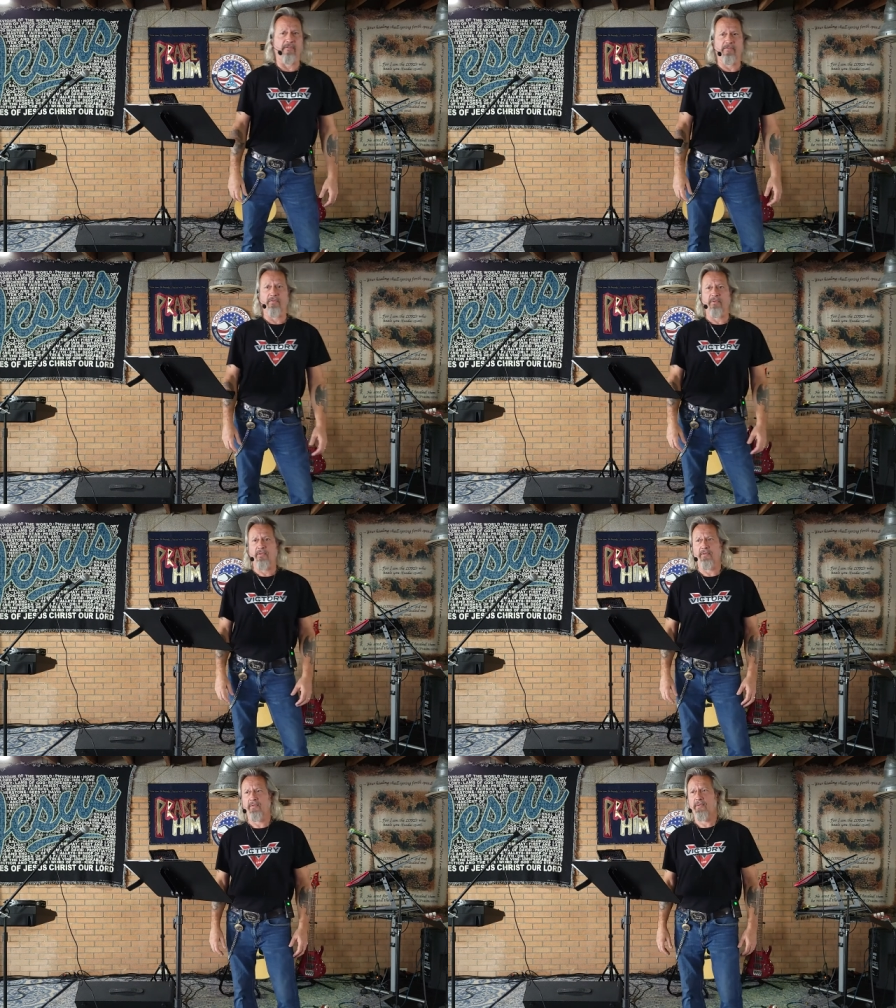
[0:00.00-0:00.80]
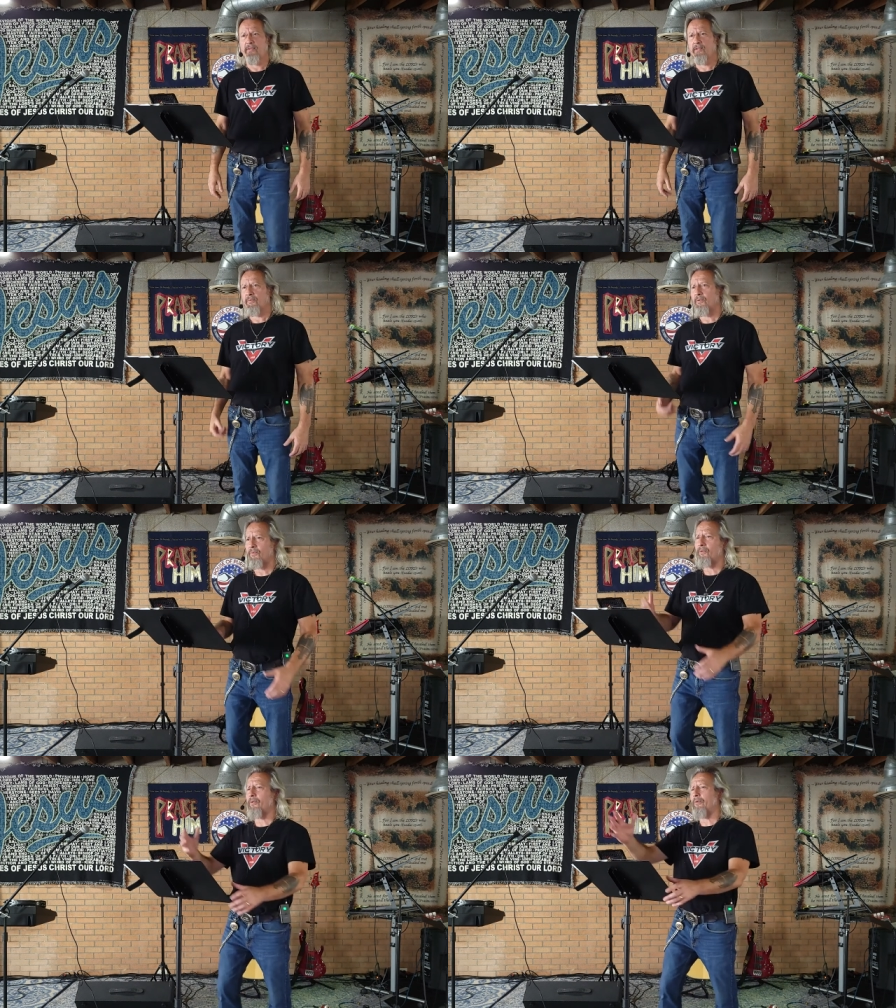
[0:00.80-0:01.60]
it for. Would,
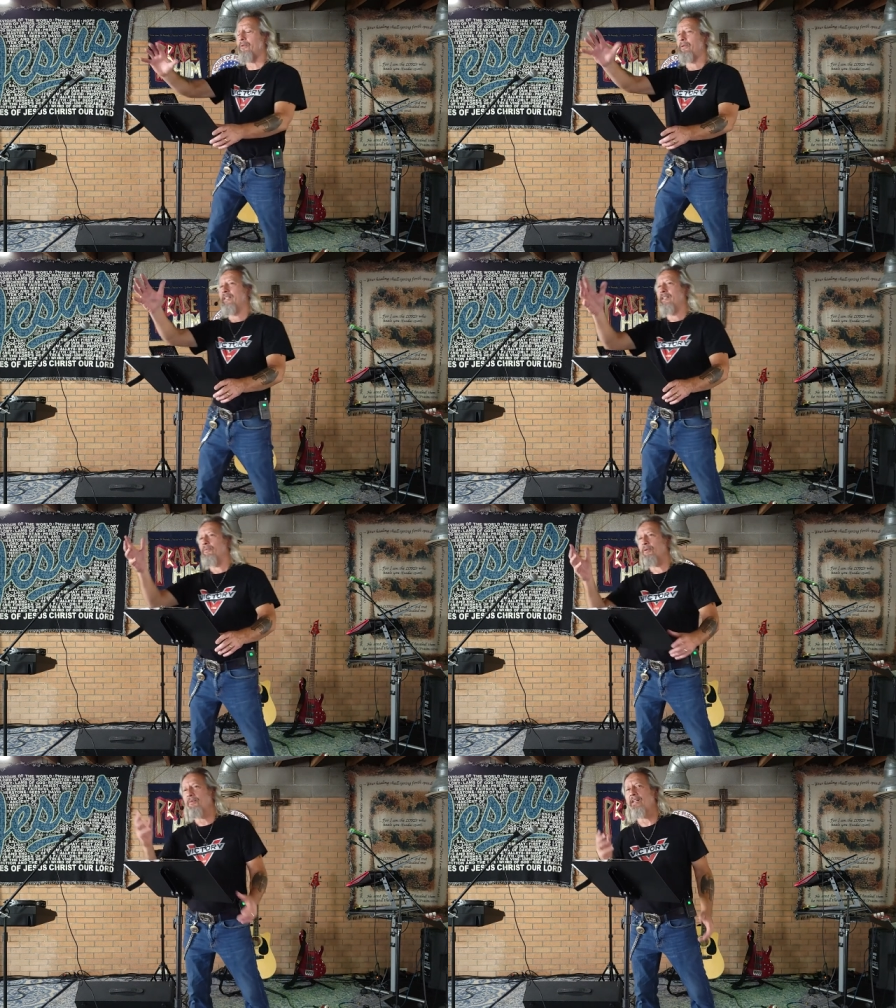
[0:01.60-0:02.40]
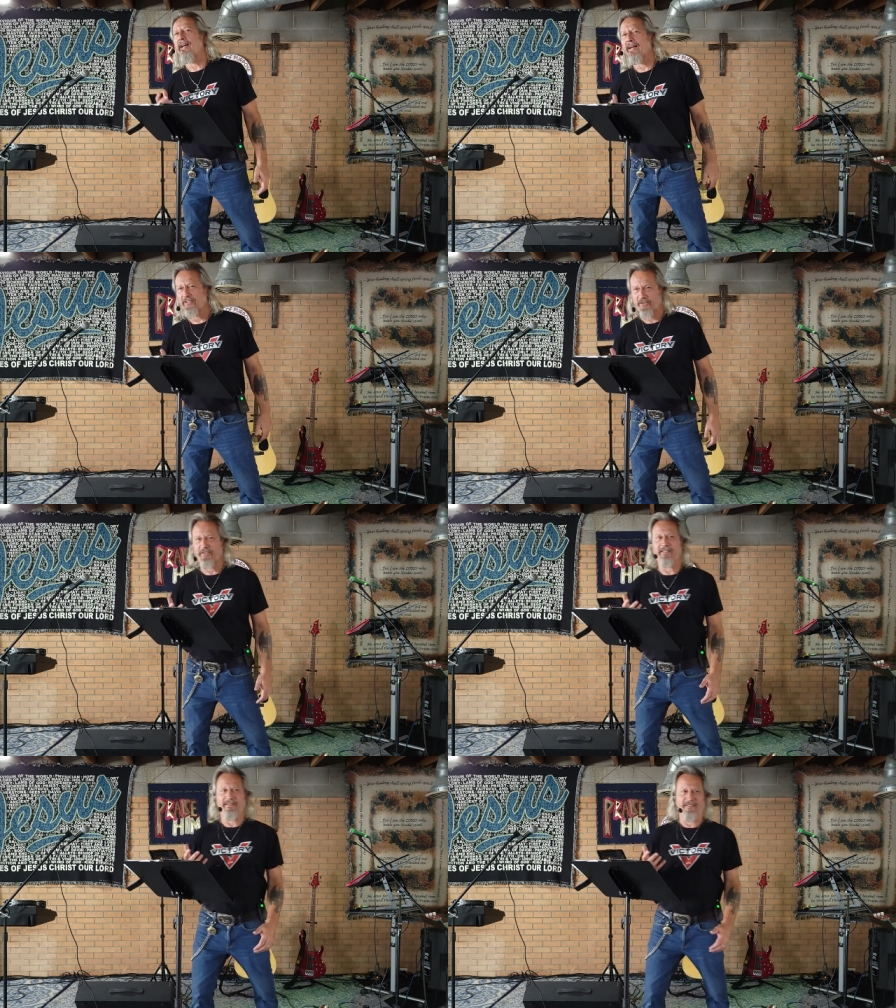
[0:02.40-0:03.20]
would, we, would we
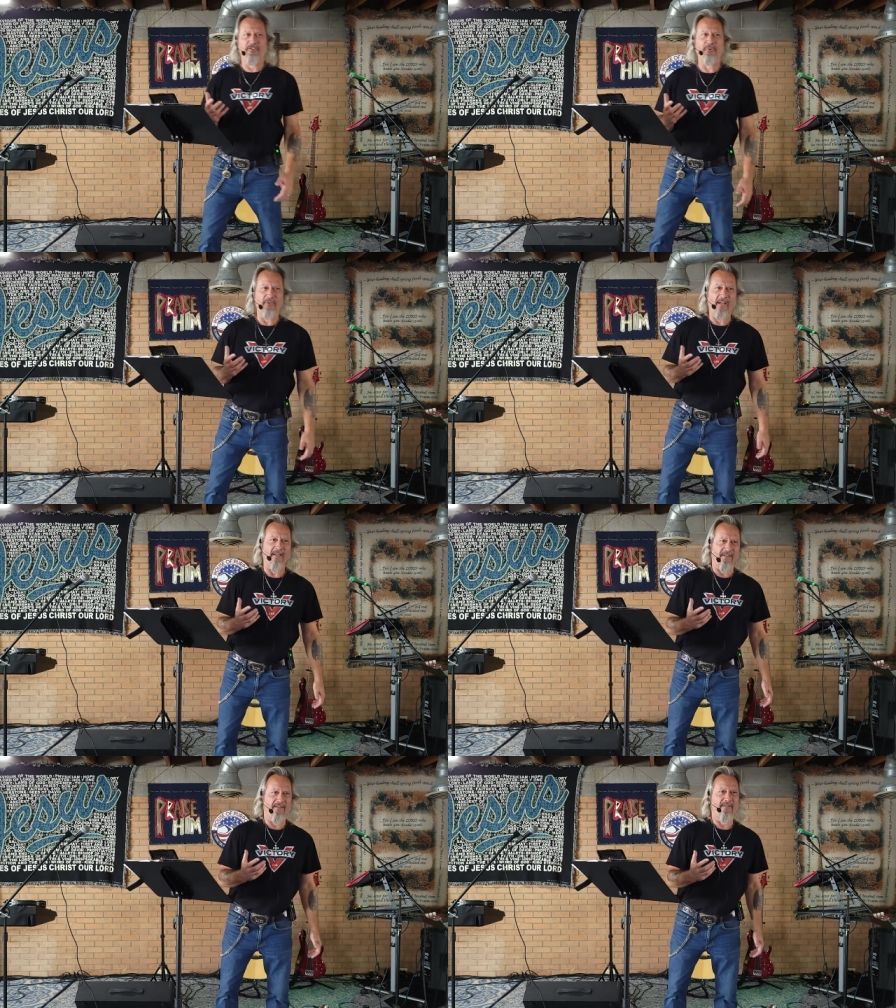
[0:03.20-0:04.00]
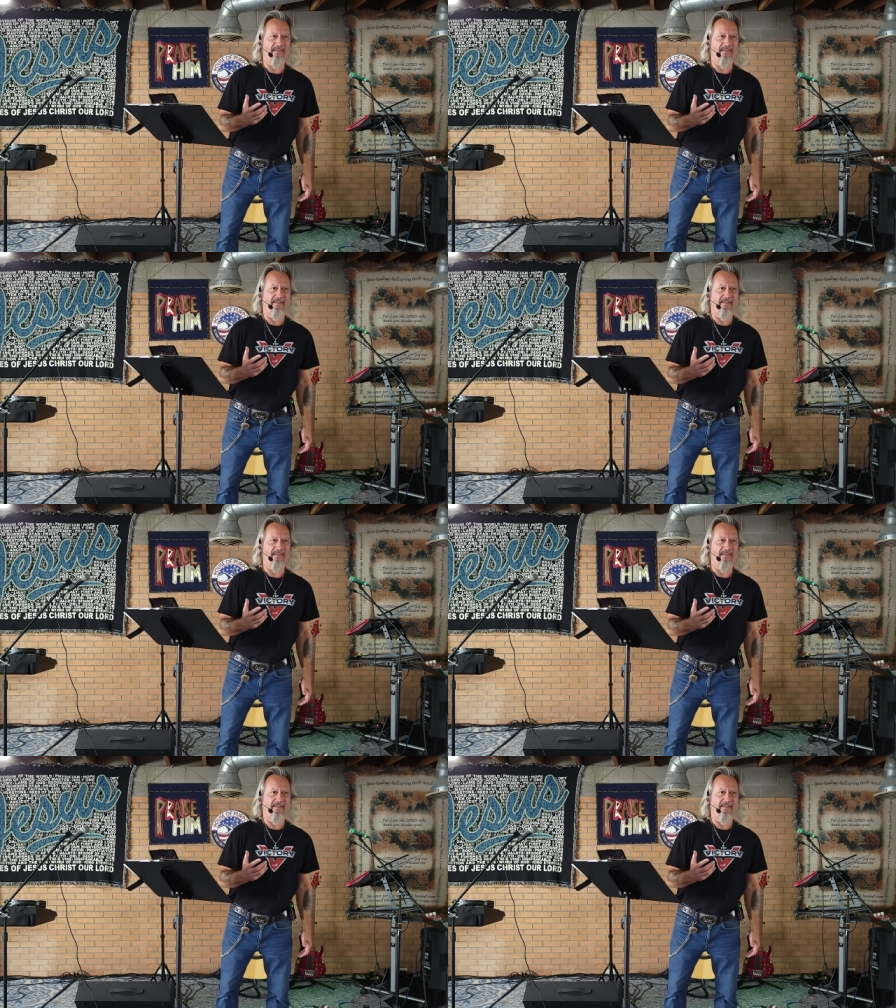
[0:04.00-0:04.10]
actually do that?